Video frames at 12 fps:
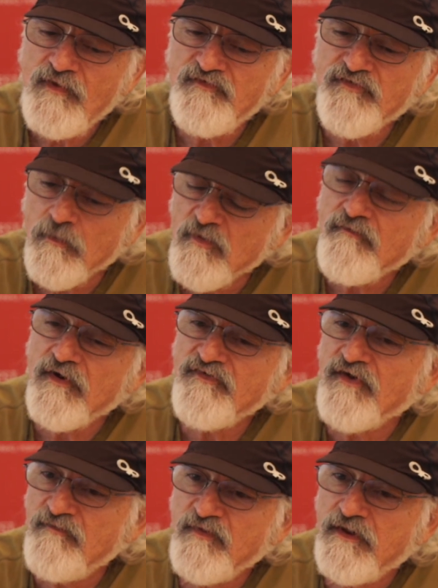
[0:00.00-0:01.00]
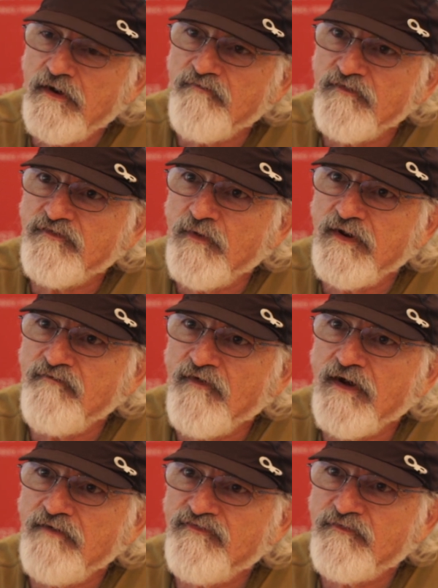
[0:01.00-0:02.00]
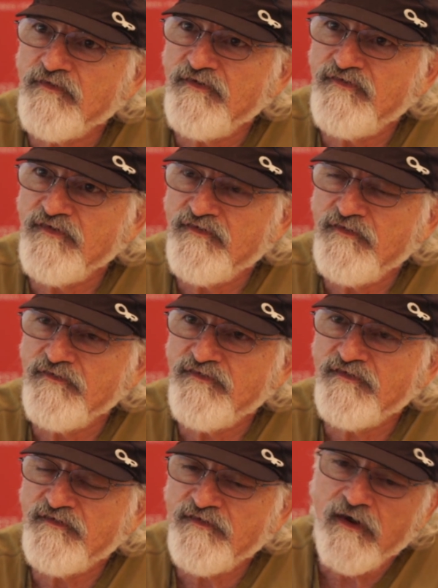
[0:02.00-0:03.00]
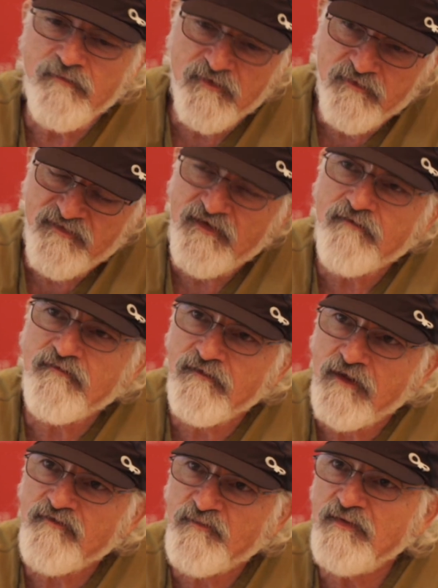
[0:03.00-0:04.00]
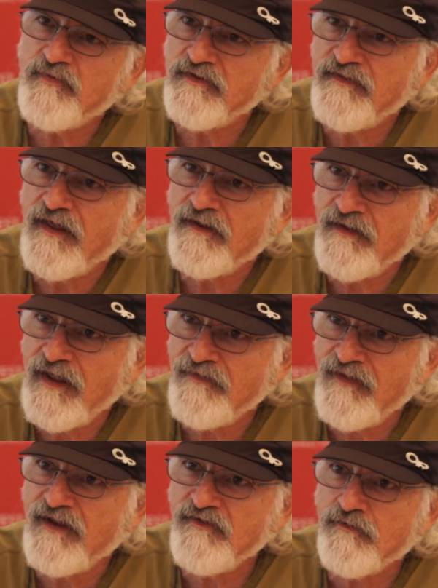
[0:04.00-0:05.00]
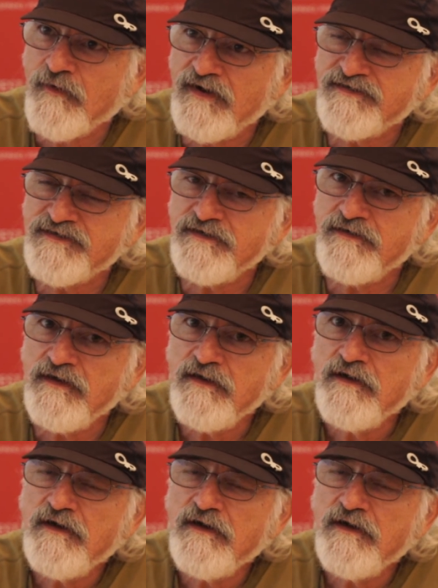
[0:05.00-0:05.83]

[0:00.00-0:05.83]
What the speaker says: Some of us, I've been there for 25, 26 years at the time. There were several other people that had that duration.